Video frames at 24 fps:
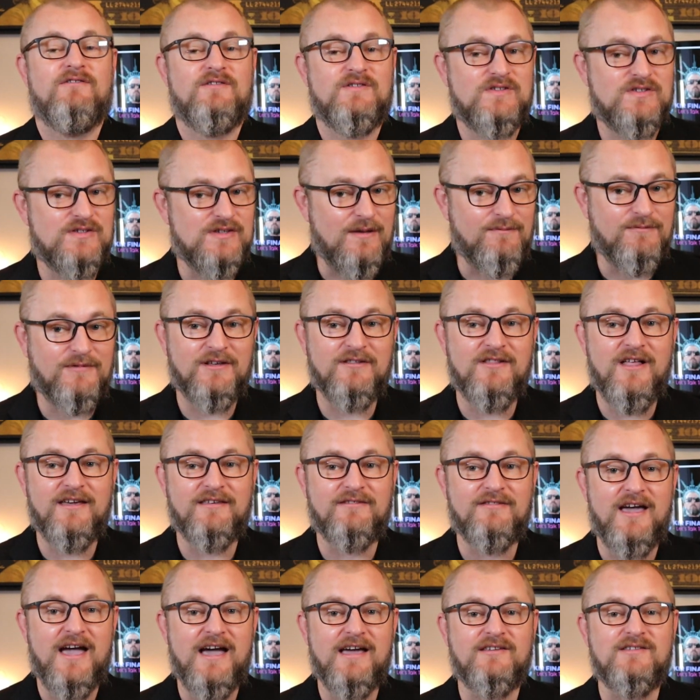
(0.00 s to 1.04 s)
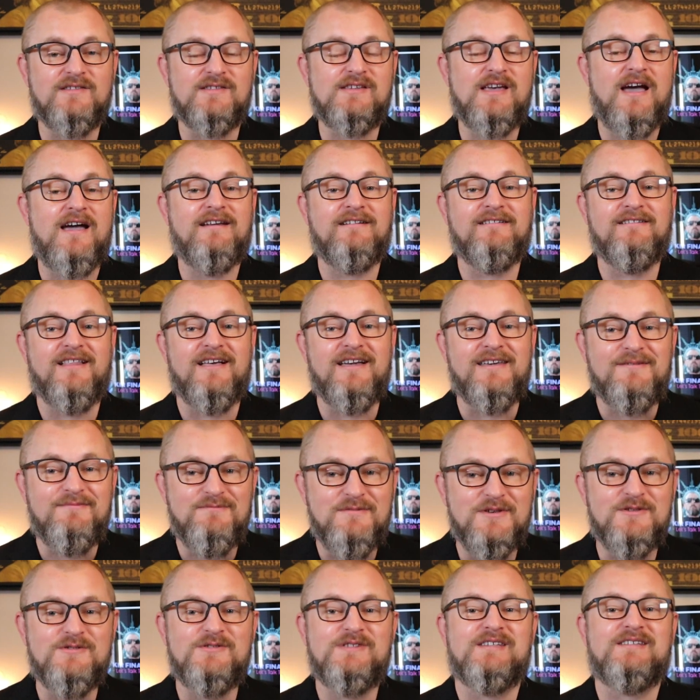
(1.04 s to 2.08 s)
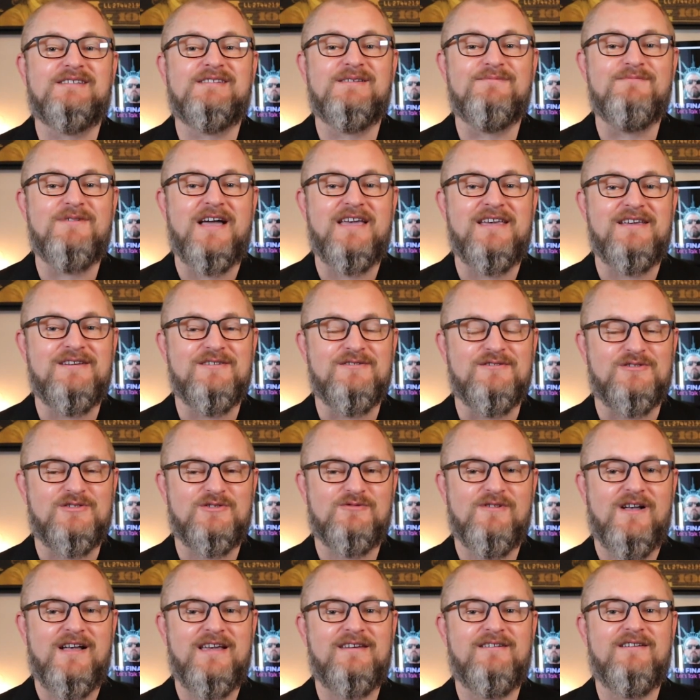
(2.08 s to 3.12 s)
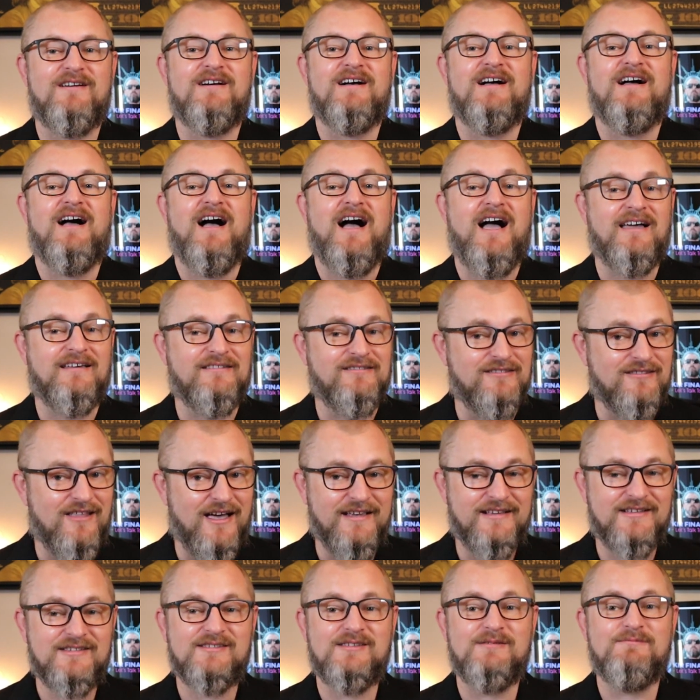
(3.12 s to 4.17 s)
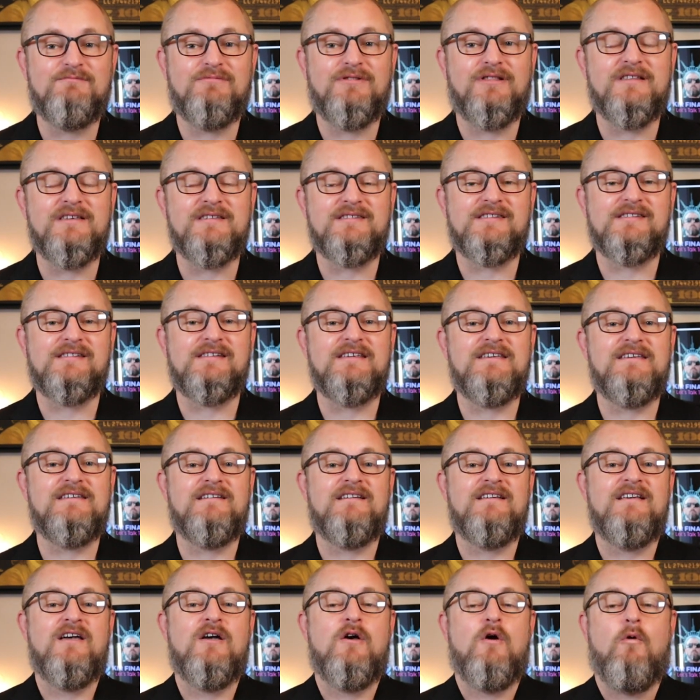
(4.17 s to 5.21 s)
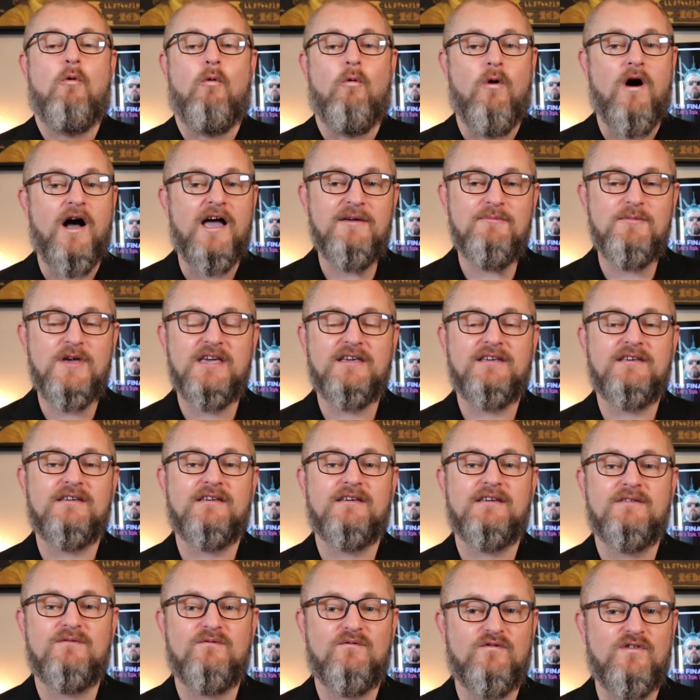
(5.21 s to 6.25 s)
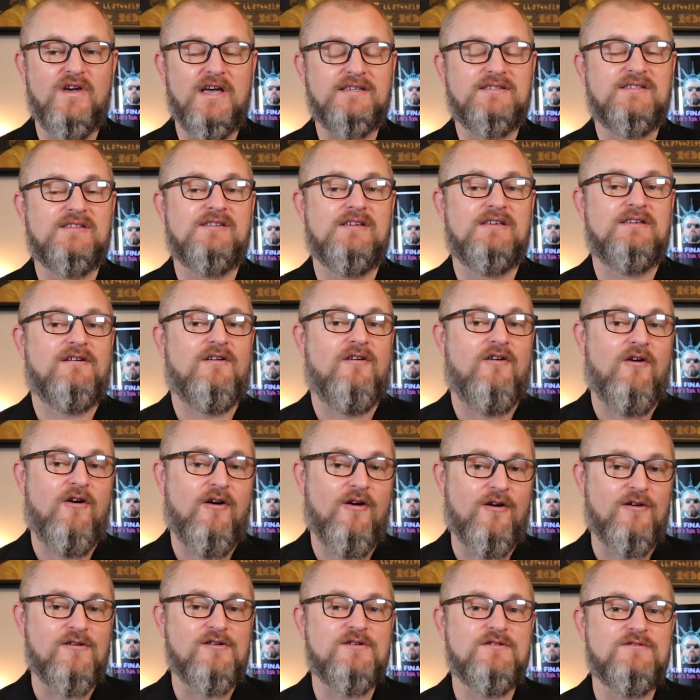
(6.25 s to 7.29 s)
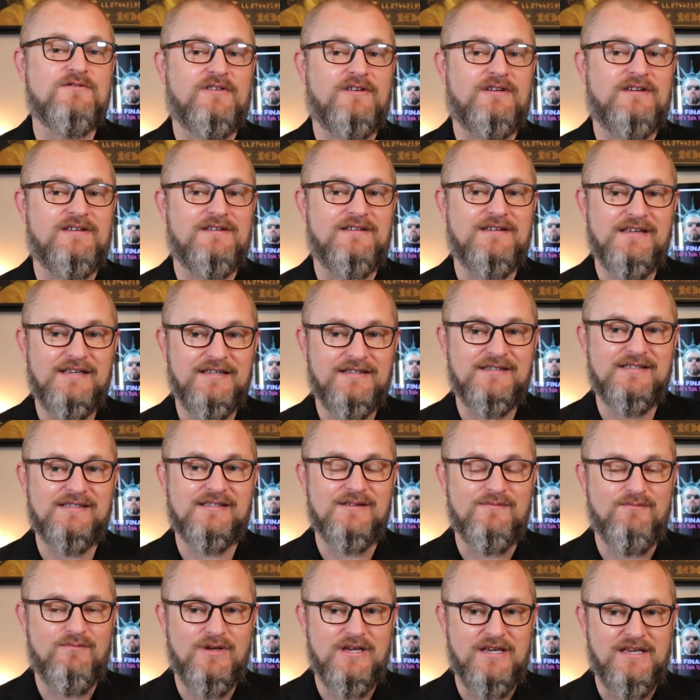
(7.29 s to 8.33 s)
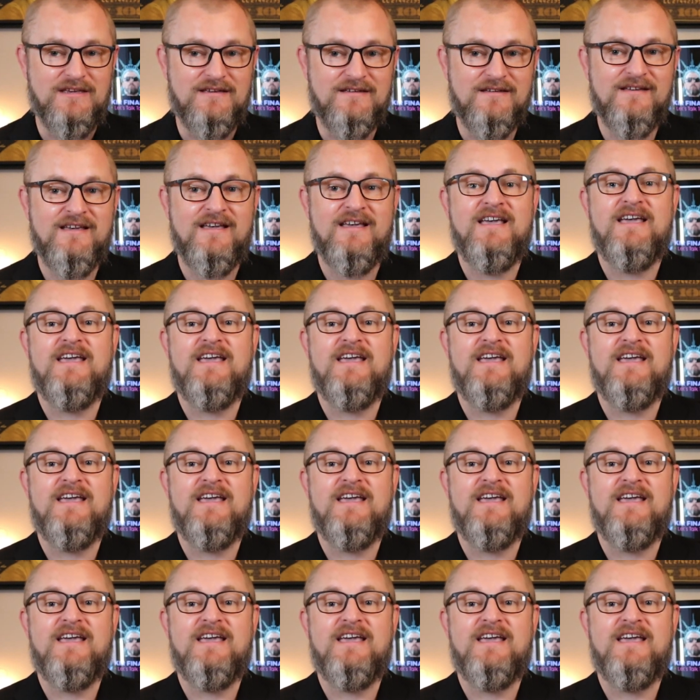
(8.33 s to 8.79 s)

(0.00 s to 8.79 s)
Something like that is kind of like music to my ears, right? I like simplicity. Why make investing harder than it needs to be?